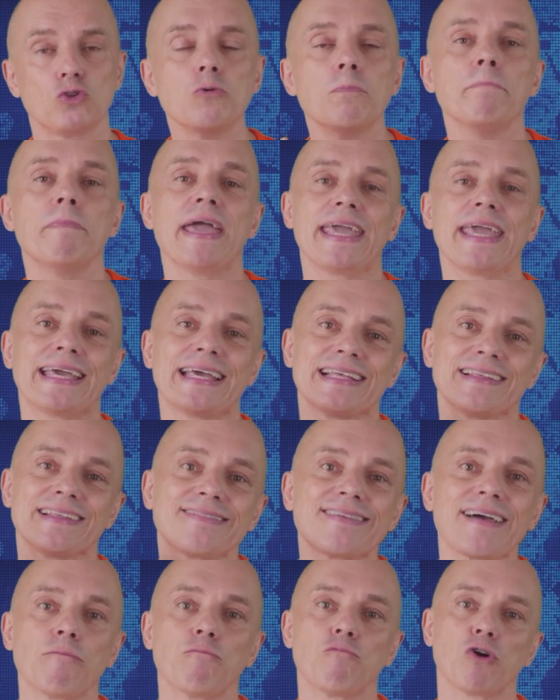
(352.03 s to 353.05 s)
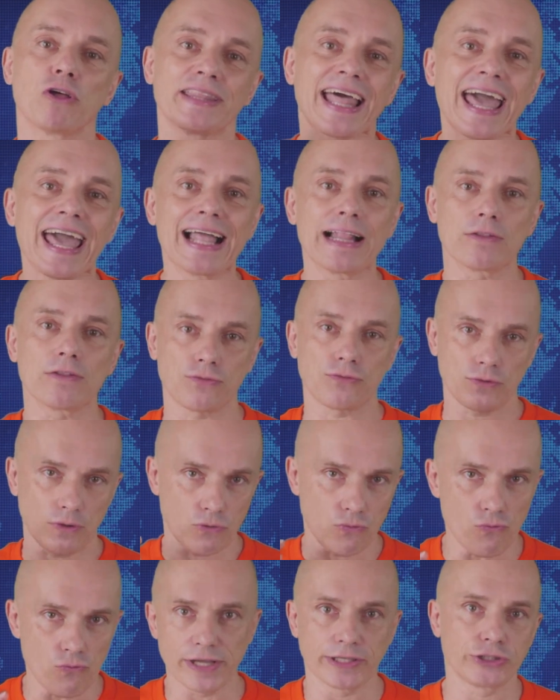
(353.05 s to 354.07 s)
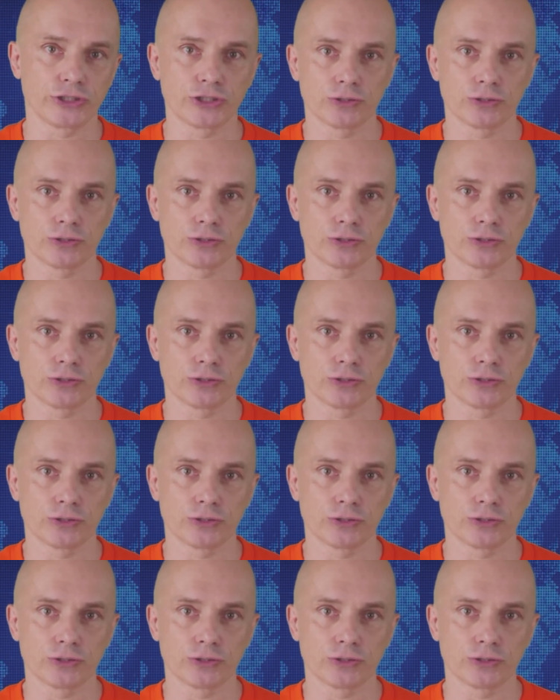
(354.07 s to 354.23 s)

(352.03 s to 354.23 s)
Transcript: make someone else rich.